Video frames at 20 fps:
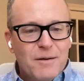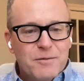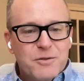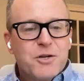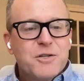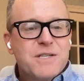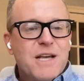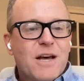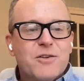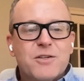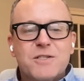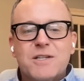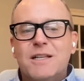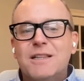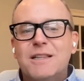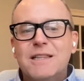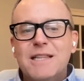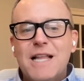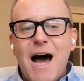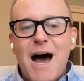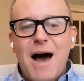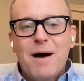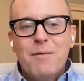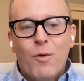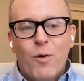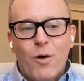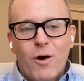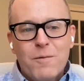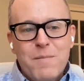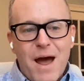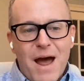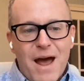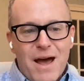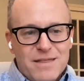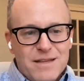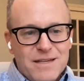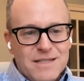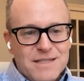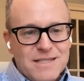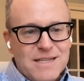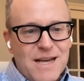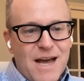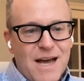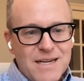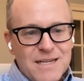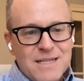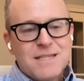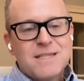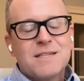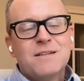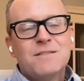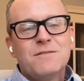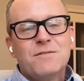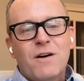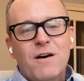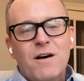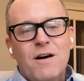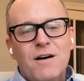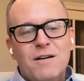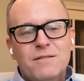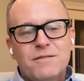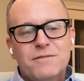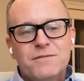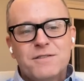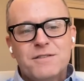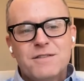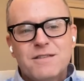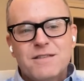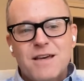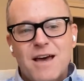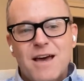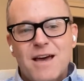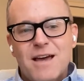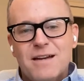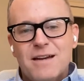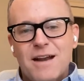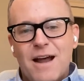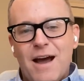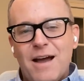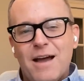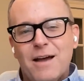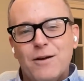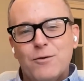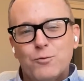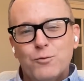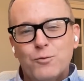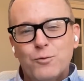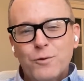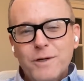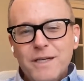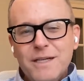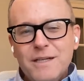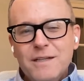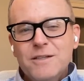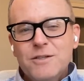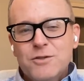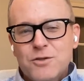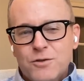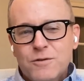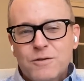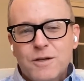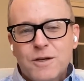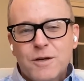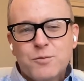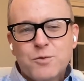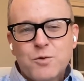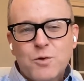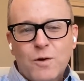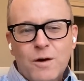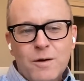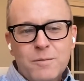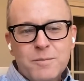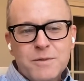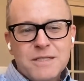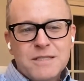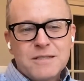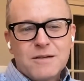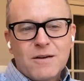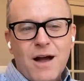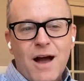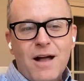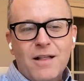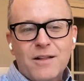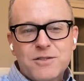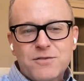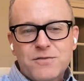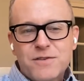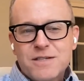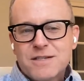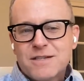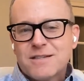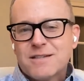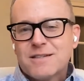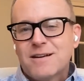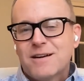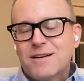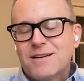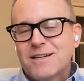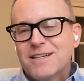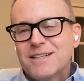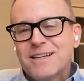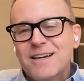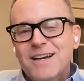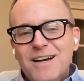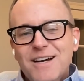Turns out there's a lot more math and science involved than I had really, truly absorbed until college visits started.